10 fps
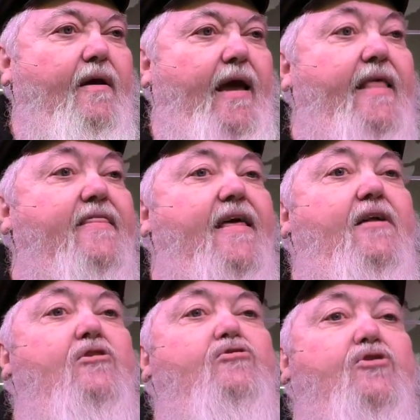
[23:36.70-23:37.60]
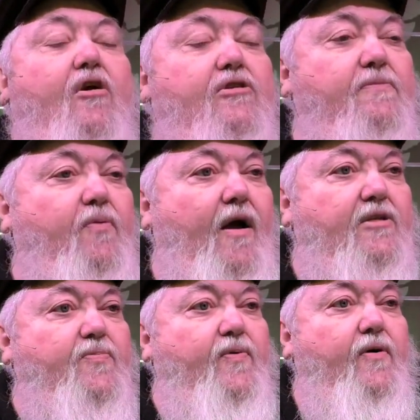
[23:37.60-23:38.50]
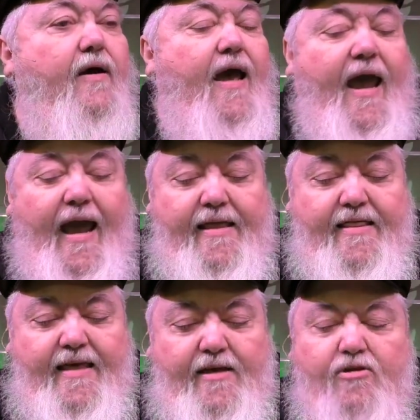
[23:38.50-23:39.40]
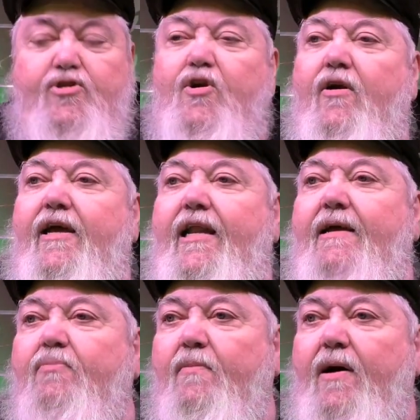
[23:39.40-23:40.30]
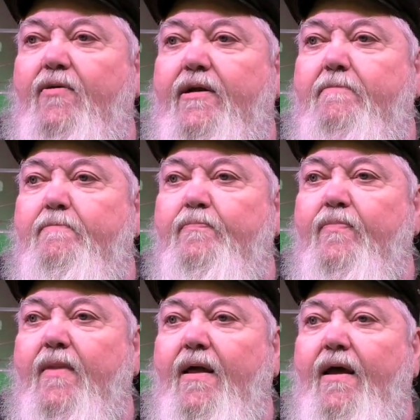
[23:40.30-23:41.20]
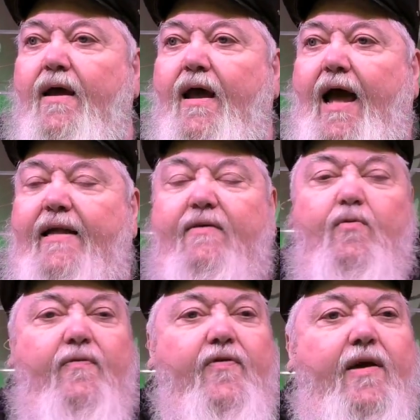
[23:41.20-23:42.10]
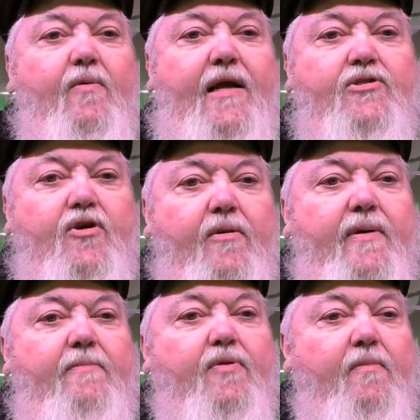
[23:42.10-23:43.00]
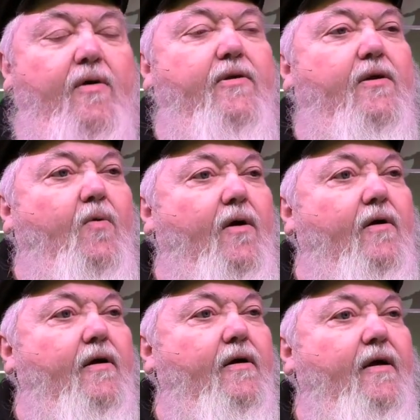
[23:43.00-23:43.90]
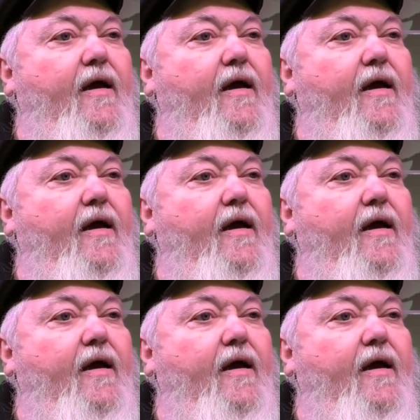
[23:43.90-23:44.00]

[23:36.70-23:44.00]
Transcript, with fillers: And then you start to prosper. And then you start getting promoted. I never will forget when I started being promoted at work.